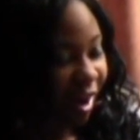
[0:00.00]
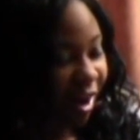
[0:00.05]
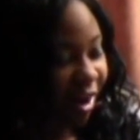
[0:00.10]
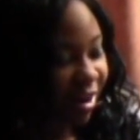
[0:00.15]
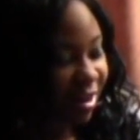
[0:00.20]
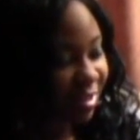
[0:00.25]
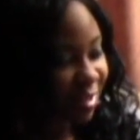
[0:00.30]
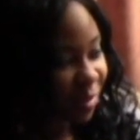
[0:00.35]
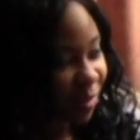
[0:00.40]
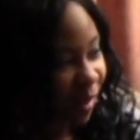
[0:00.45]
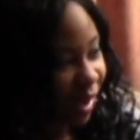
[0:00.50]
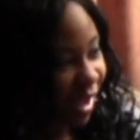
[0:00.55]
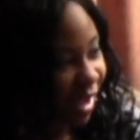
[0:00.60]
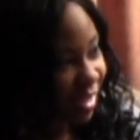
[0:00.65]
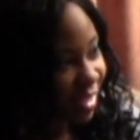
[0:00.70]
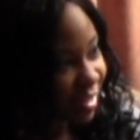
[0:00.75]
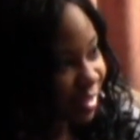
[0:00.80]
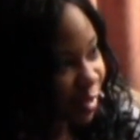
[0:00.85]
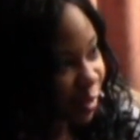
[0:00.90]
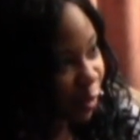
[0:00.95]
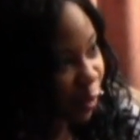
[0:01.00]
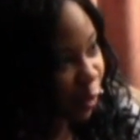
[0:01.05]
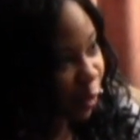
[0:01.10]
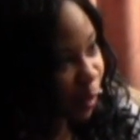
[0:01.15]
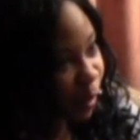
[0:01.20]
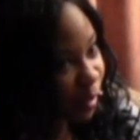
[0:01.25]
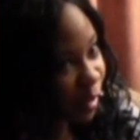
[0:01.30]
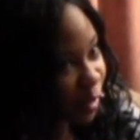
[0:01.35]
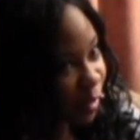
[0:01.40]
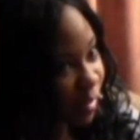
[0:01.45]
Artist-wise, who
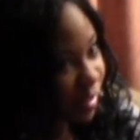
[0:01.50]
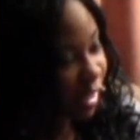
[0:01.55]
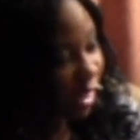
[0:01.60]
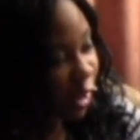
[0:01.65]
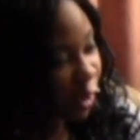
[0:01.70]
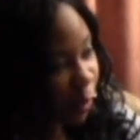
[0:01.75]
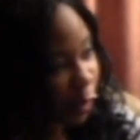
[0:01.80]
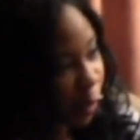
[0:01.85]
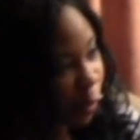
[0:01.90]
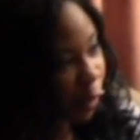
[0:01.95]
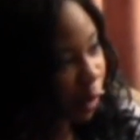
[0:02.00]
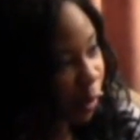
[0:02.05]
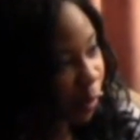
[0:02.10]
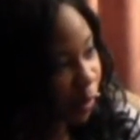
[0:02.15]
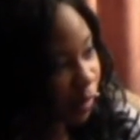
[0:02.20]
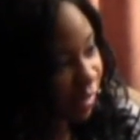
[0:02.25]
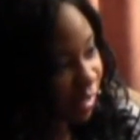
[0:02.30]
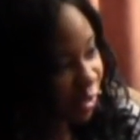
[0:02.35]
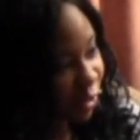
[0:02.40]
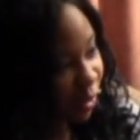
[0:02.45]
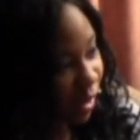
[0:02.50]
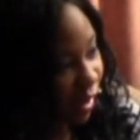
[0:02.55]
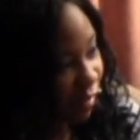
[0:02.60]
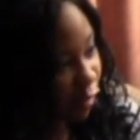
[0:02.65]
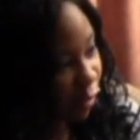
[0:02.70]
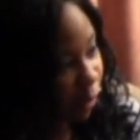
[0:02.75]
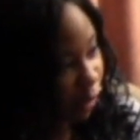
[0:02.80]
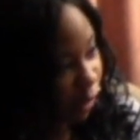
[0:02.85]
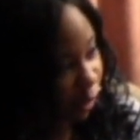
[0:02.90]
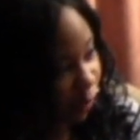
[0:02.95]
would you say you want to work with that you
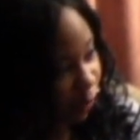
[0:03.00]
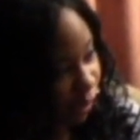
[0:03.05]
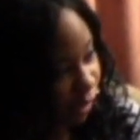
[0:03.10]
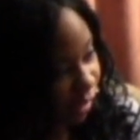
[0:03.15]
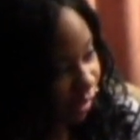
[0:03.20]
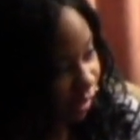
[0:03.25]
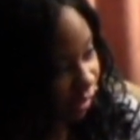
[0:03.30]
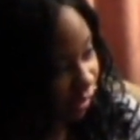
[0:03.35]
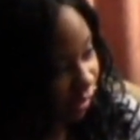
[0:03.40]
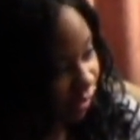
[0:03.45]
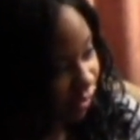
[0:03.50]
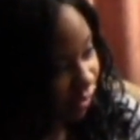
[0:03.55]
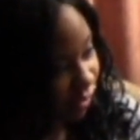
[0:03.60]
haven't worked with?